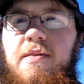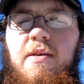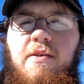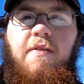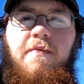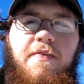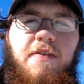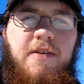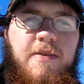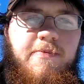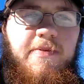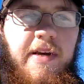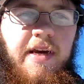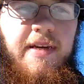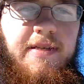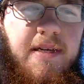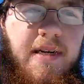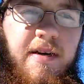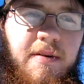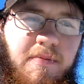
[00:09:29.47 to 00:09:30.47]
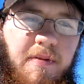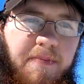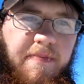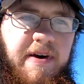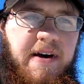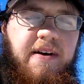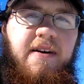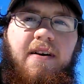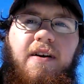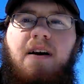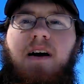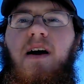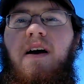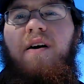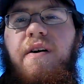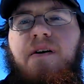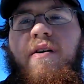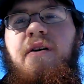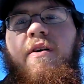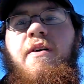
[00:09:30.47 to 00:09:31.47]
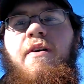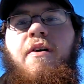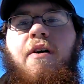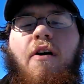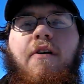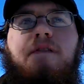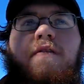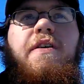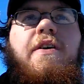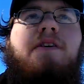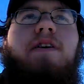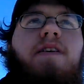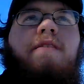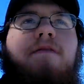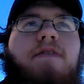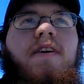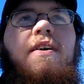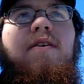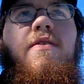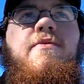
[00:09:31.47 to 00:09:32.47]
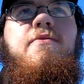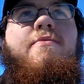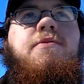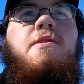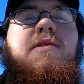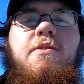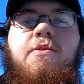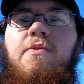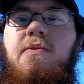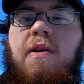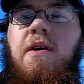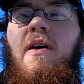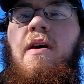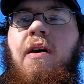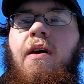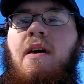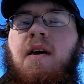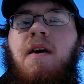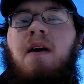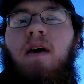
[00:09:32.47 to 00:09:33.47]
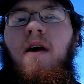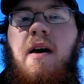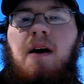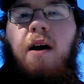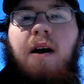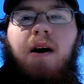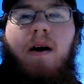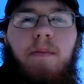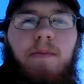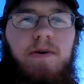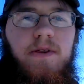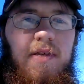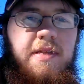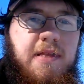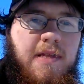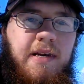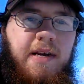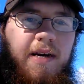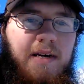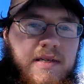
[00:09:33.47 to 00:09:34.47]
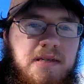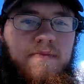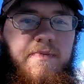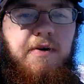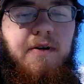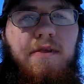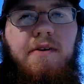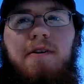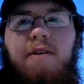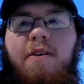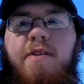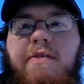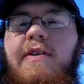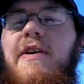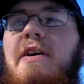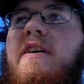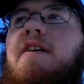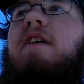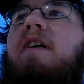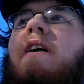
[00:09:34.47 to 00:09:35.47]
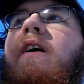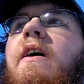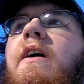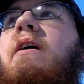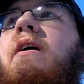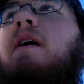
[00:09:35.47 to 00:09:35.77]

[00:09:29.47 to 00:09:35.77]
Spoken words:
so hopefully 2018 will be better. Hopefully I'll get a vehicle soon, within the next month or 2 here.